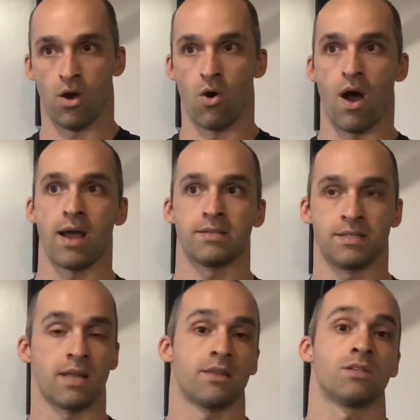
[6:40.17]
oh, I
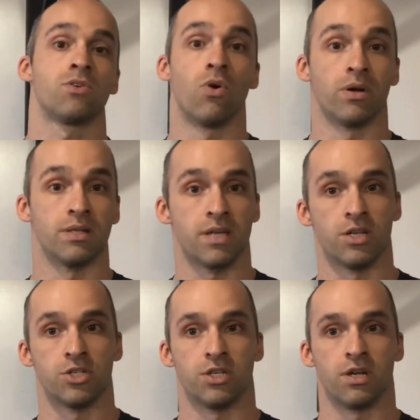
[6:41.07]
set this goal and
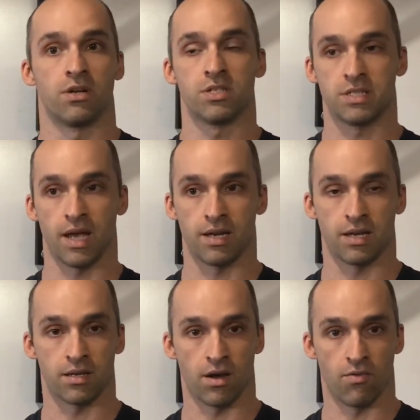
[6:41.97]
intention,
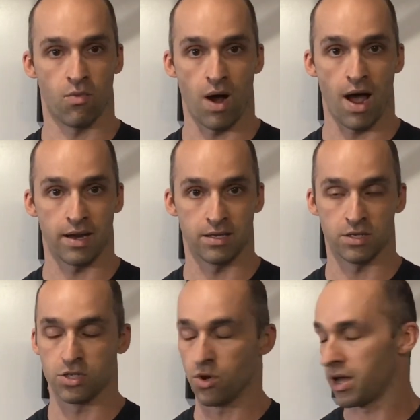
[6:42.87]
understanding of why I need to
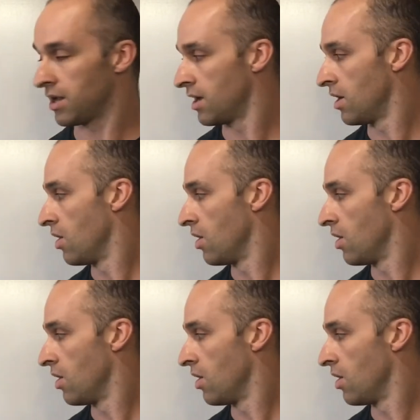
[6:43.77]
do it.